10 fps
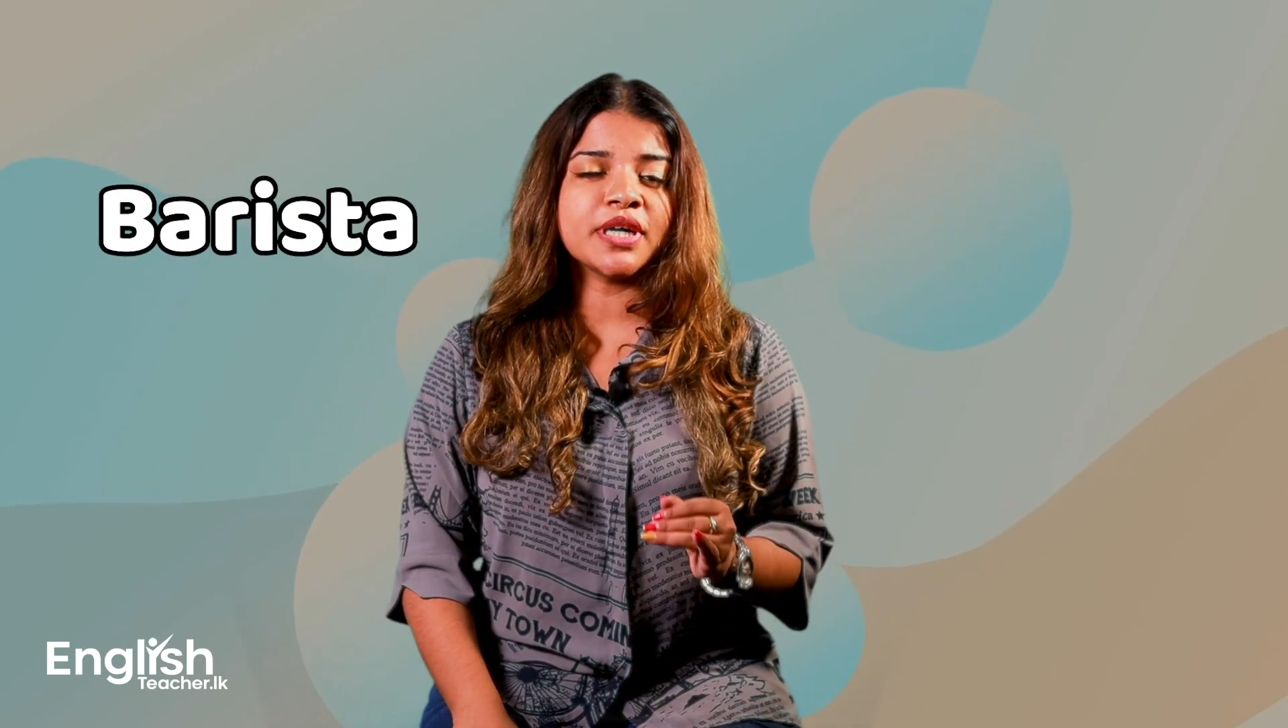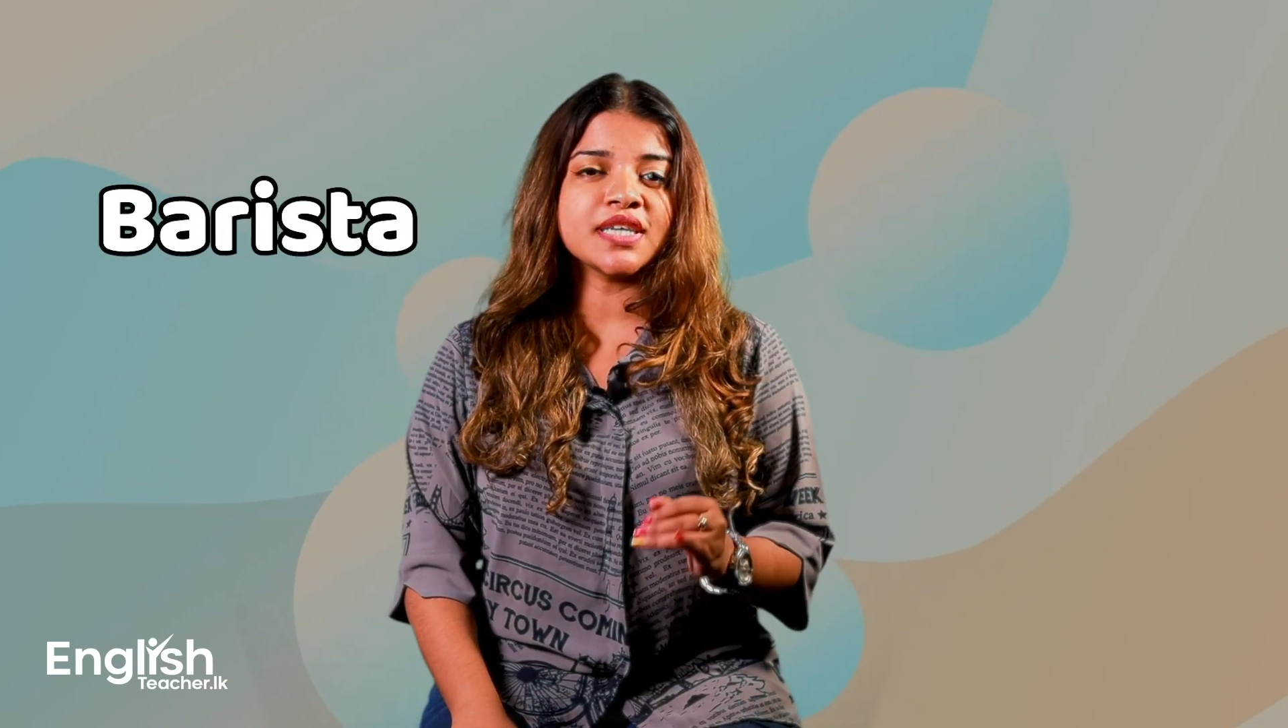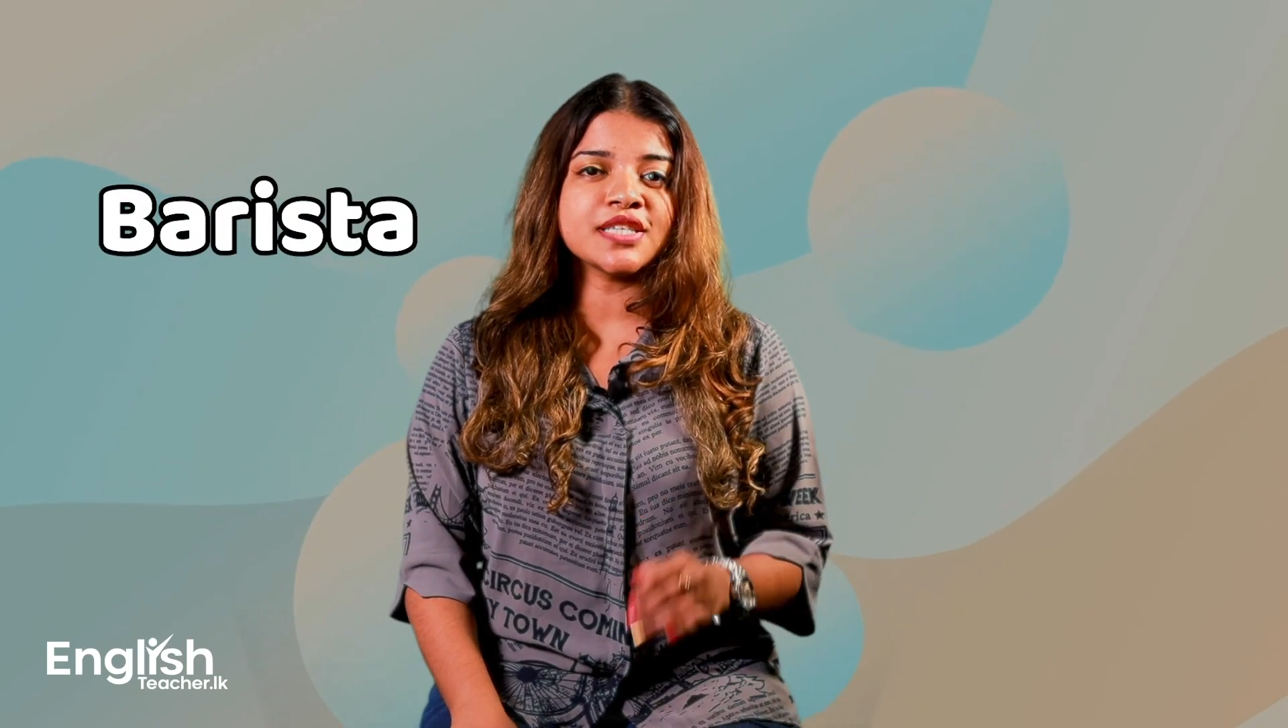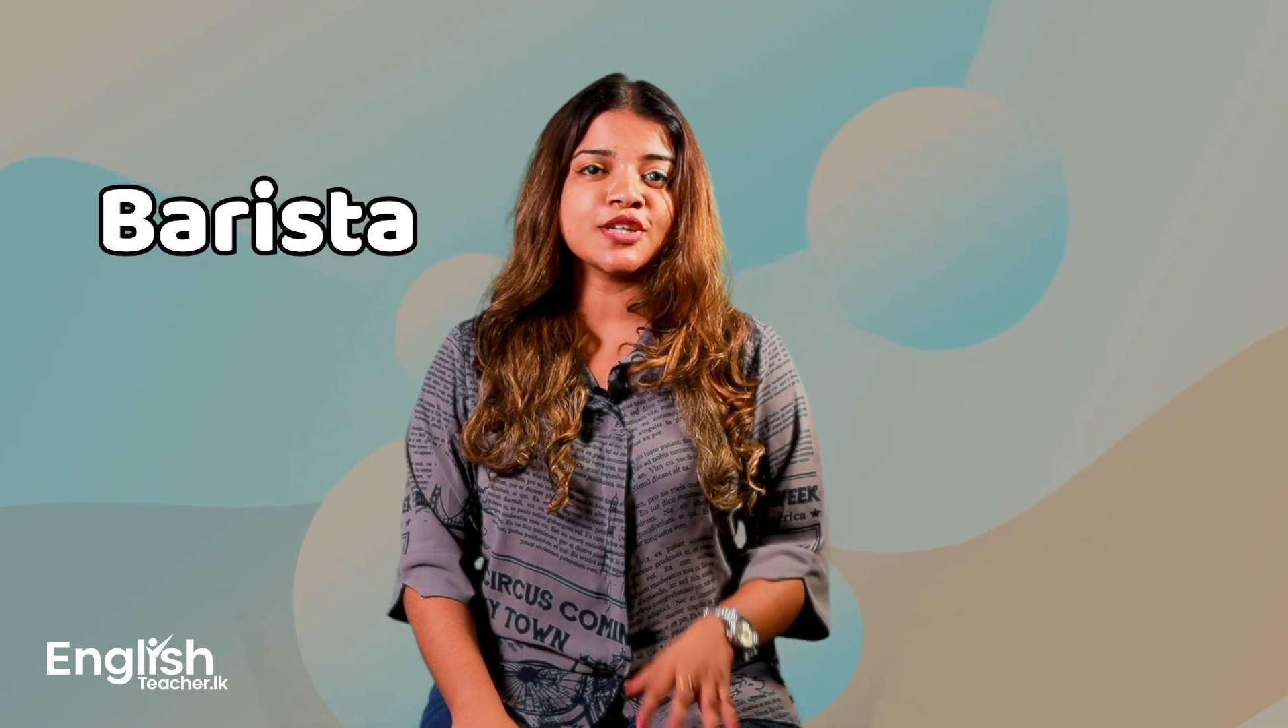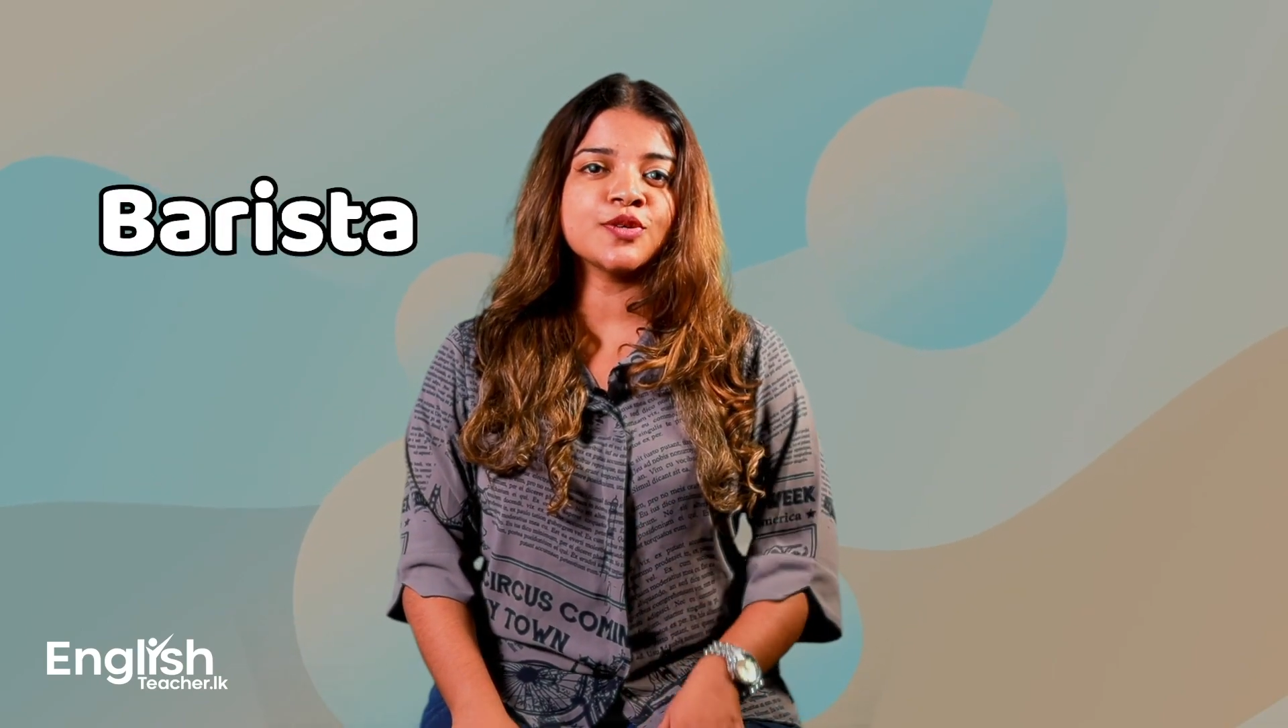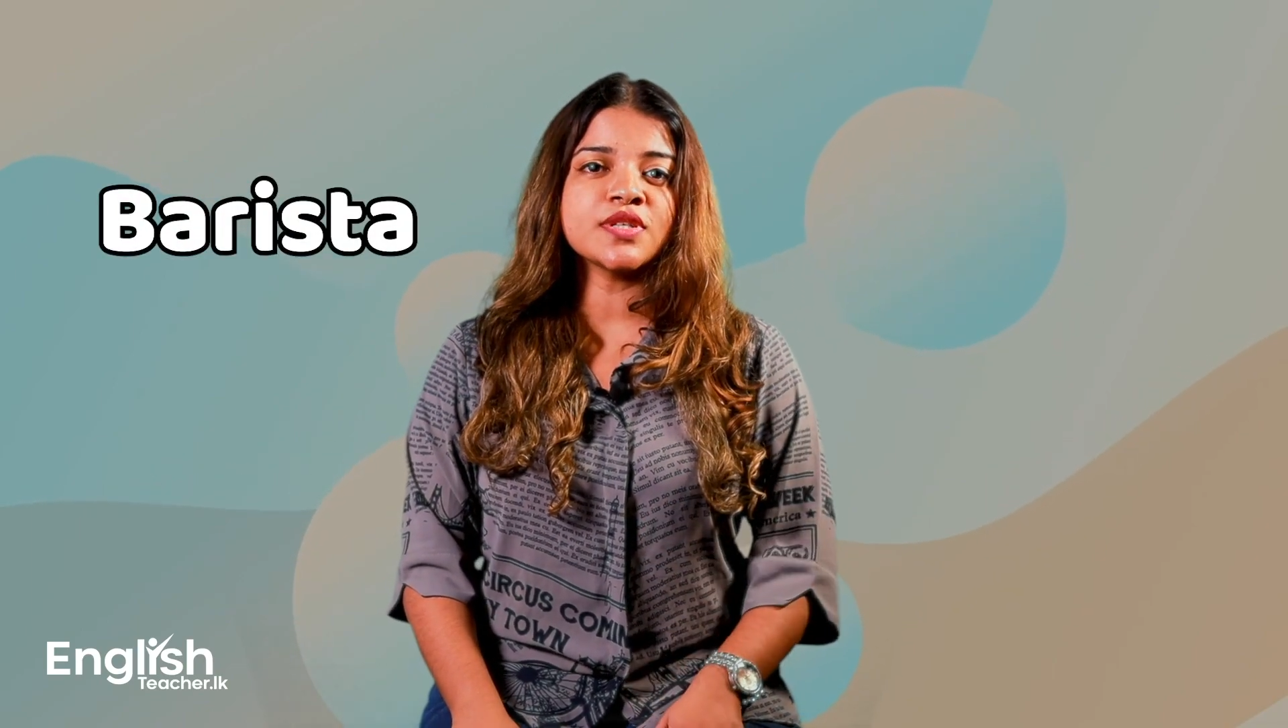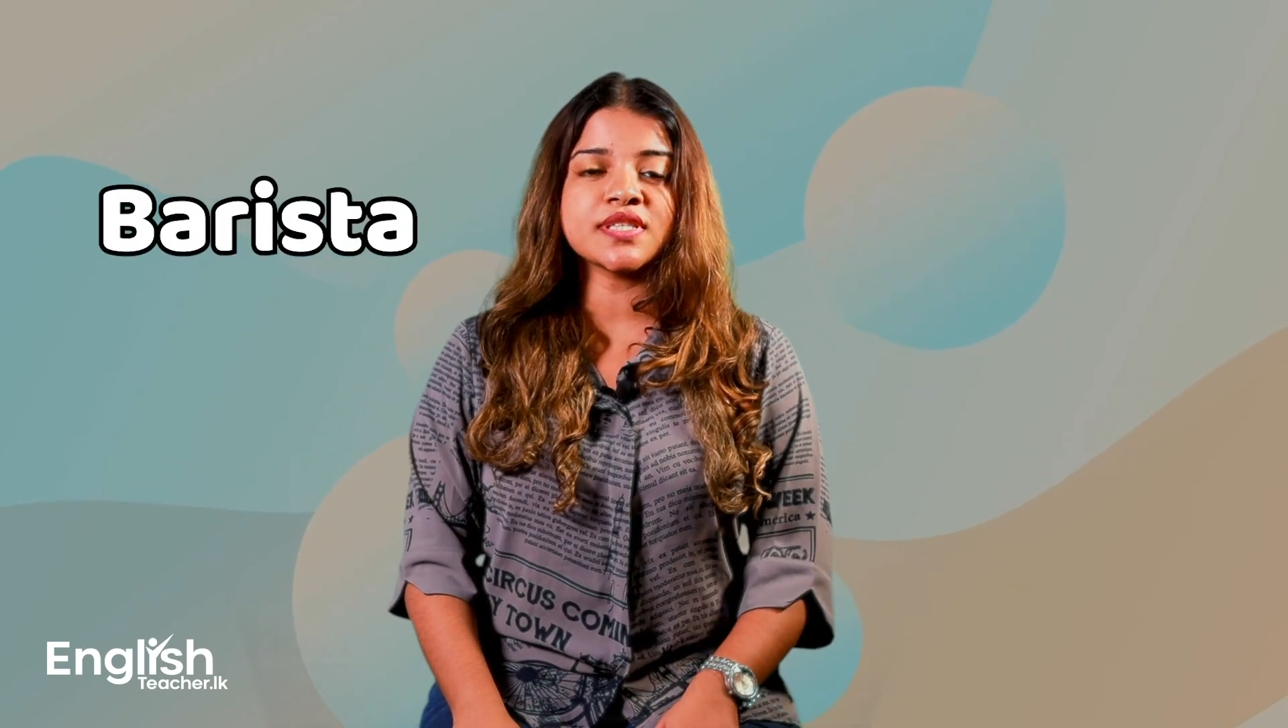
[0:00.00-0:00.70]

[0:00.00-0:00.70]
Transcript: person who